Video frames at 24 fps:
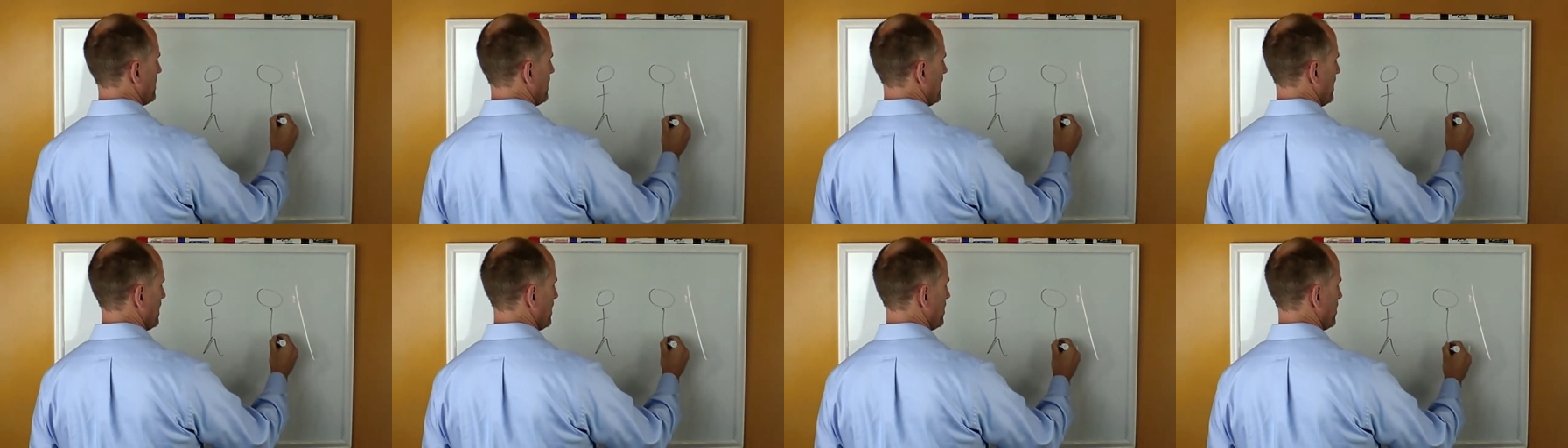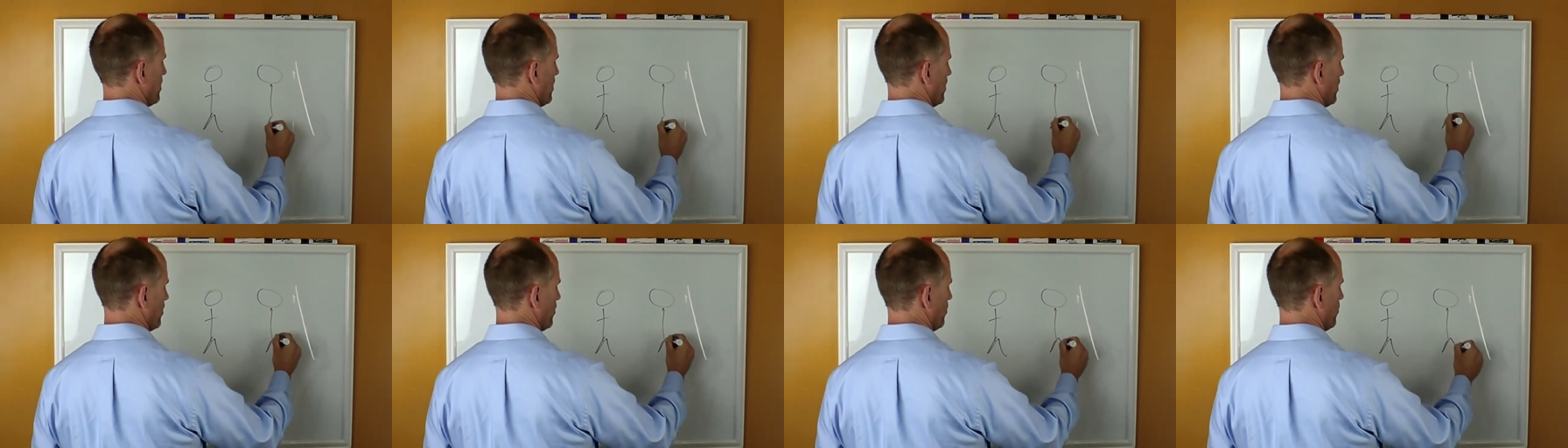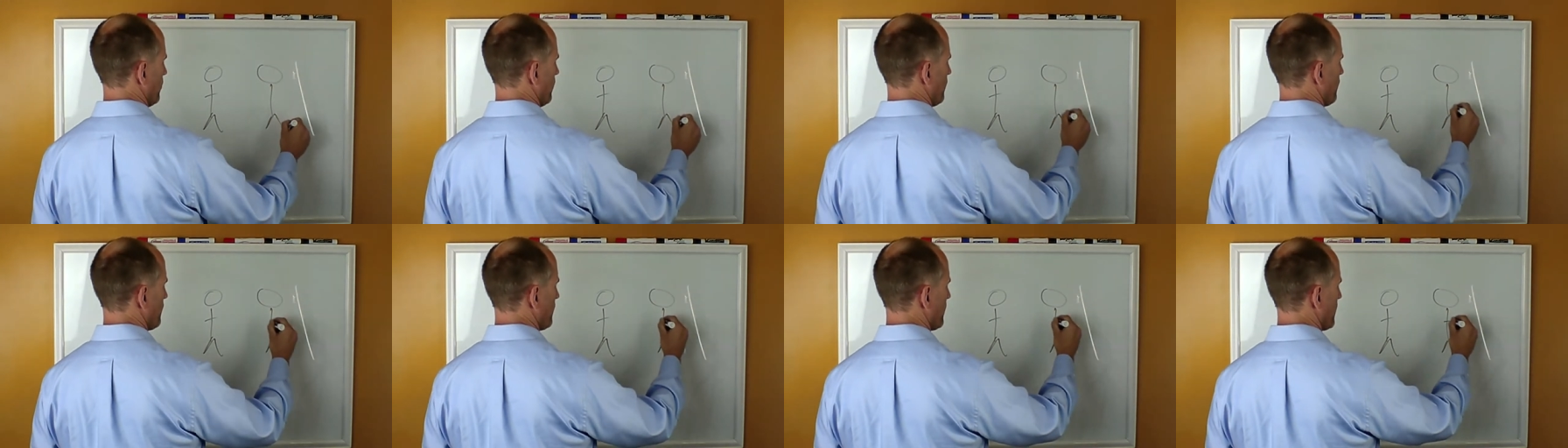teaching
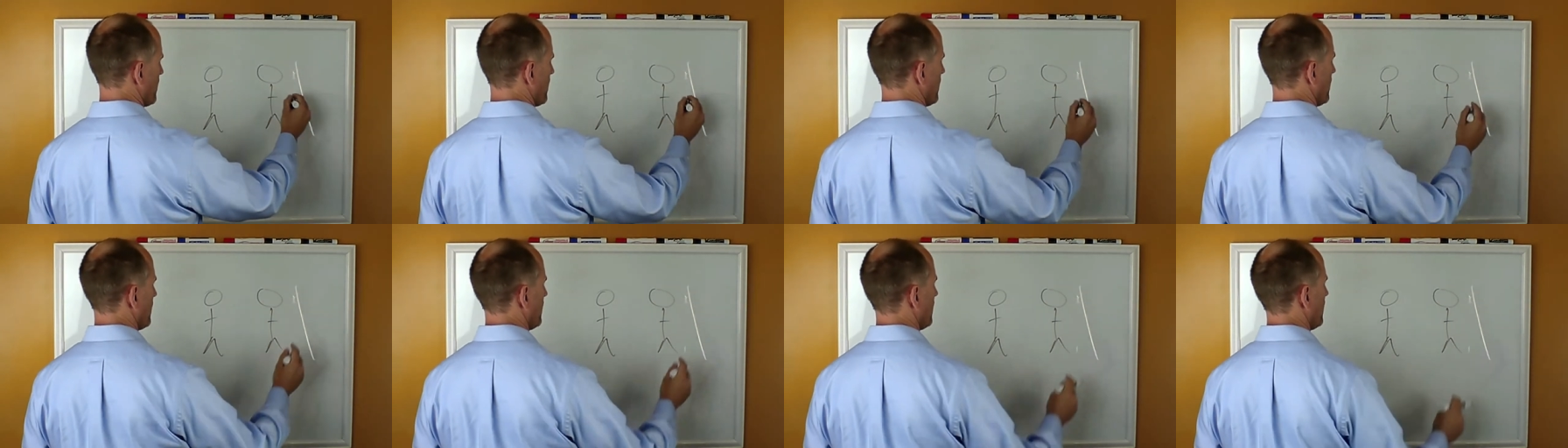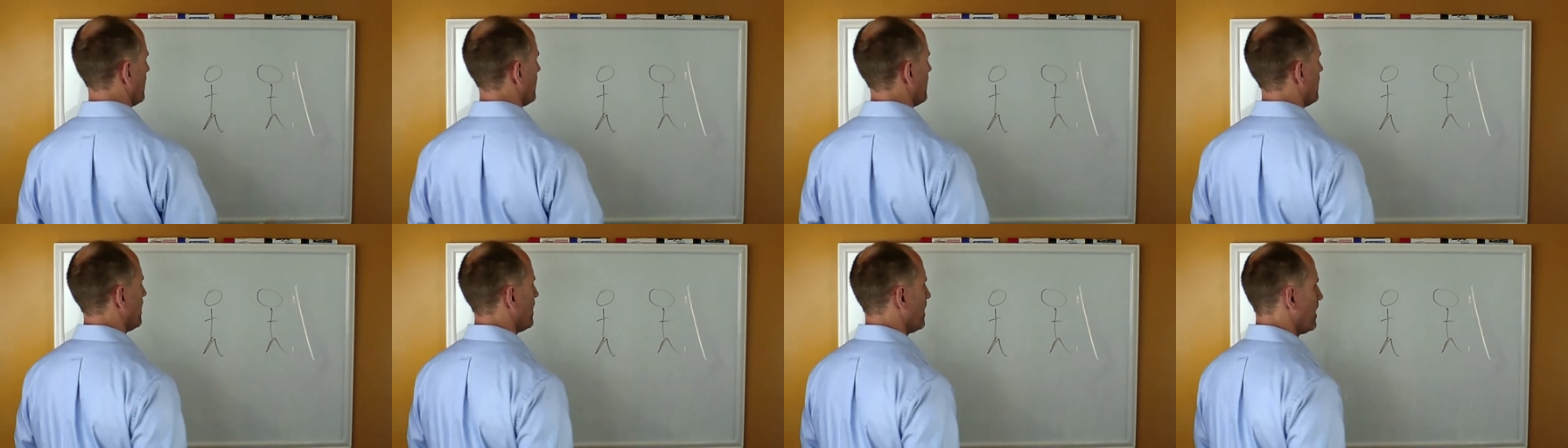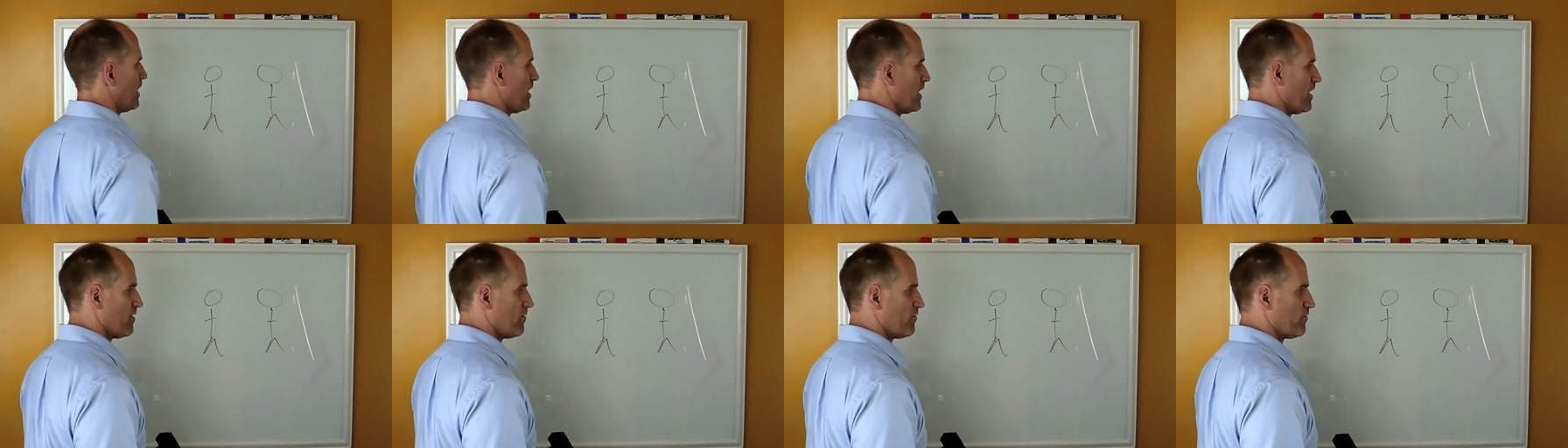you
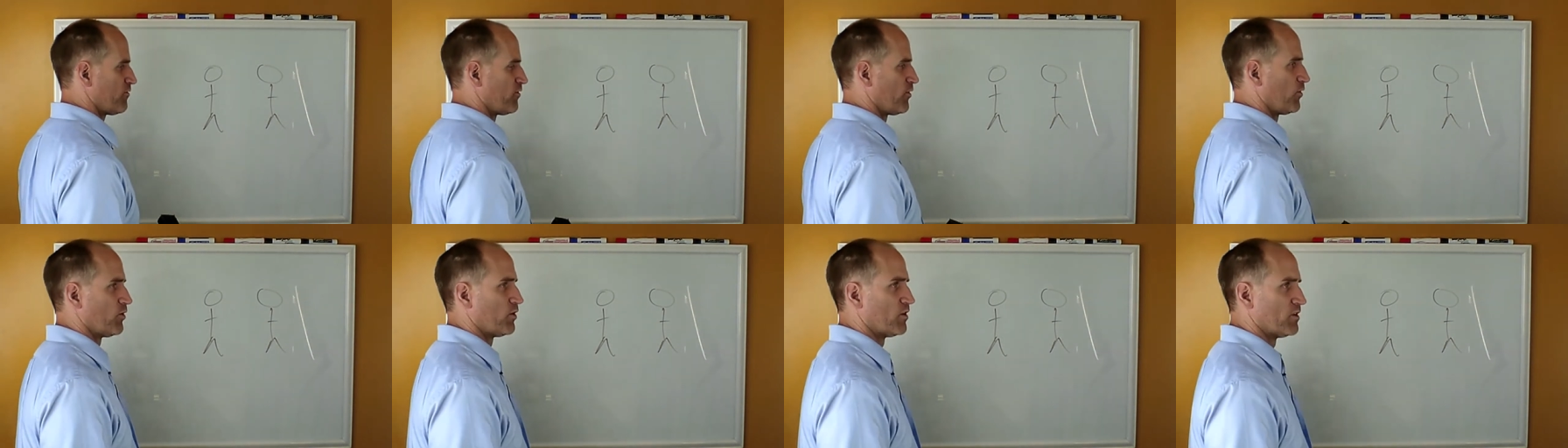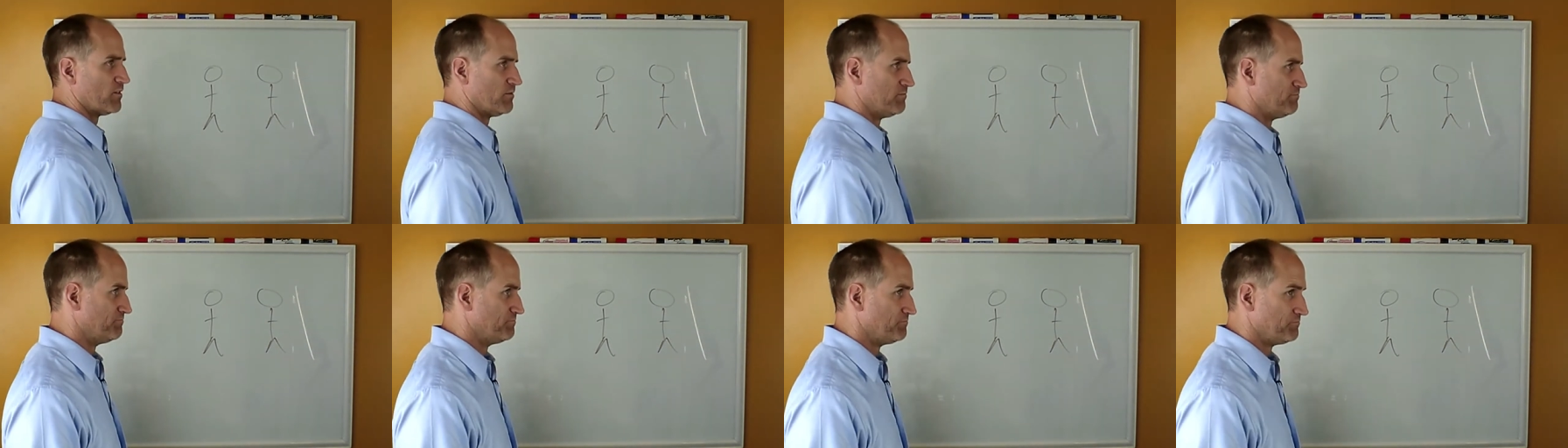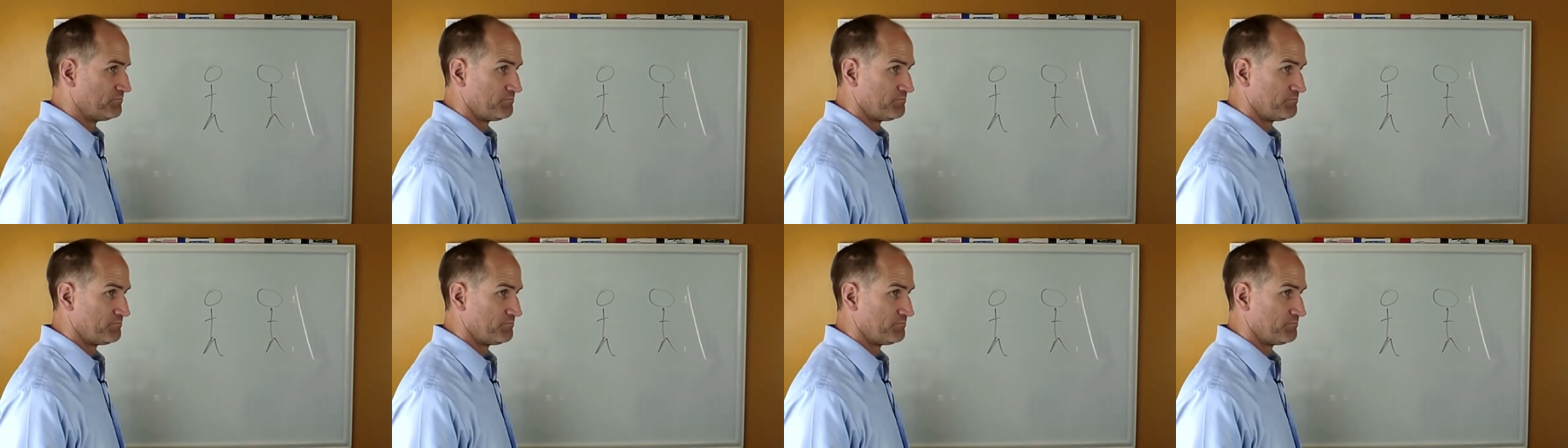for,